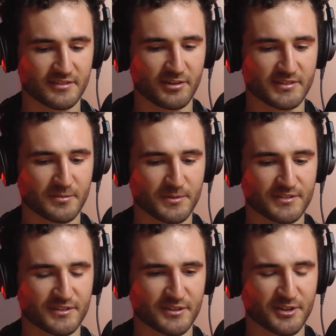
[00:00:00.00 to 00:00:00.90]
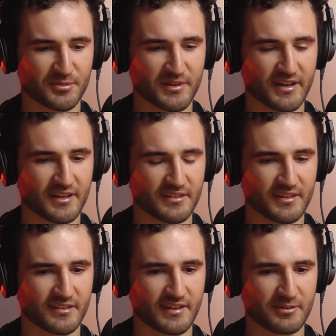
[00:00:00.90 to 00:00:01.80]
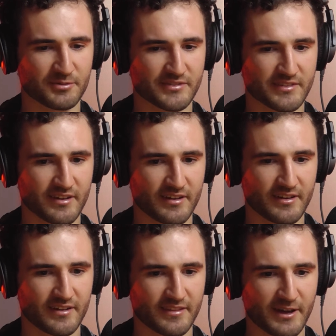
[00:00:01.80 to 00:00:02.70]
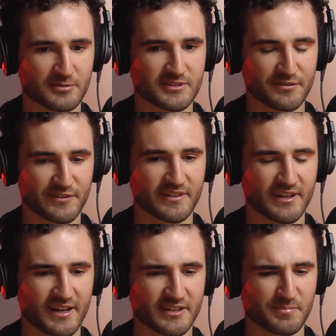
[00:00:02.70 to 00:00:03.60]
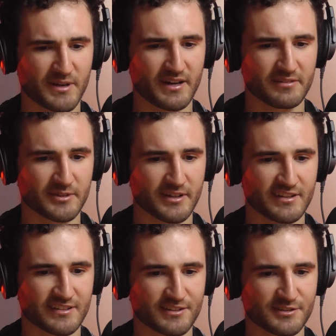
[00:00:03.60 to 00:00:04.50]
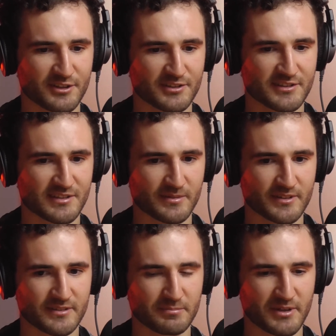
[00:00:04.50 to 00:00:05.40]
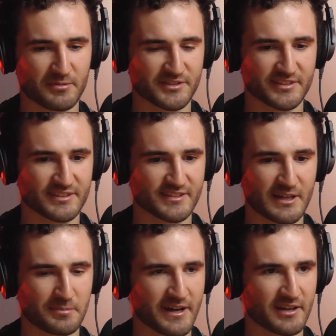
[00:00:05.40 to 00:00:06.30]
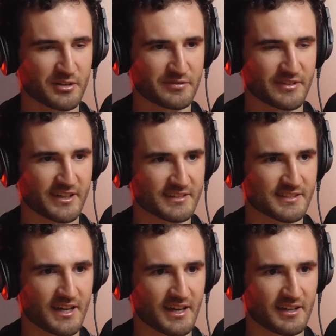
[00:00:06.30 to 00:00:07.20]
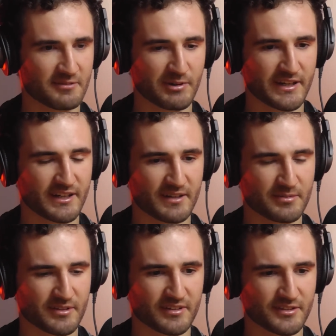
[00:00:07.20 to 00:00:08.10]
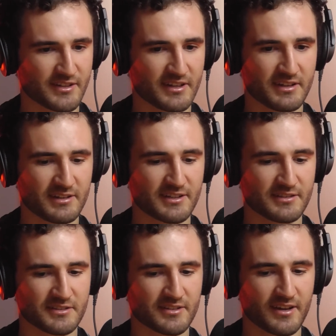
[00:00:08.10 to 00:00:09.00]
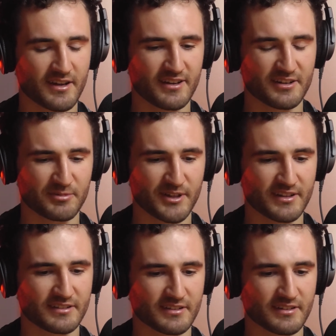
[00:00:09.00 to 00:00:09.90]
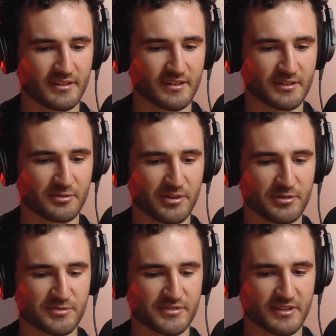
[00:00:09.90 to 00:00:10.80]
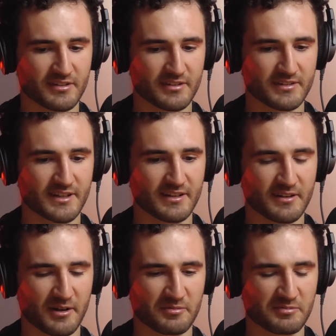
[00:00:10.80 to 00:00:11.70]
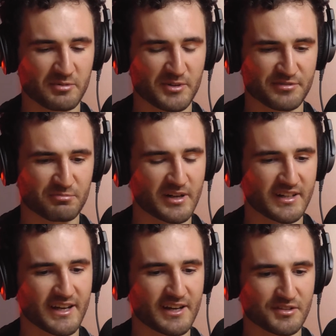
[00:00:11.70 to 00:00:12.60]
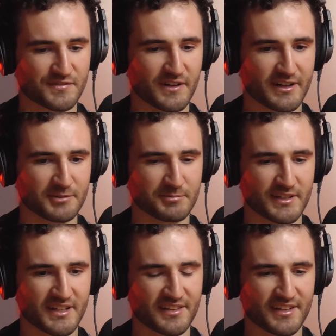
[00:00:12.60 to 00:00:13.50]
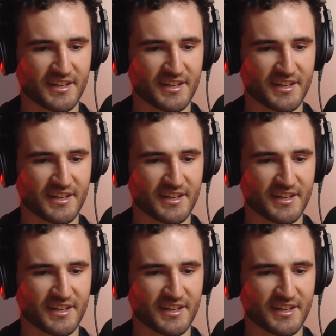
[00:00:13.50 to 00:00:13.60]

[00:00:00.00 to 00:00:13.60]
not something that's going to go away. And then that was definitely the hardest part, realizing that it's not just something that I was going to snap out of the next day and wake up. Because it did really, although it wasn't one day I was fine and one day the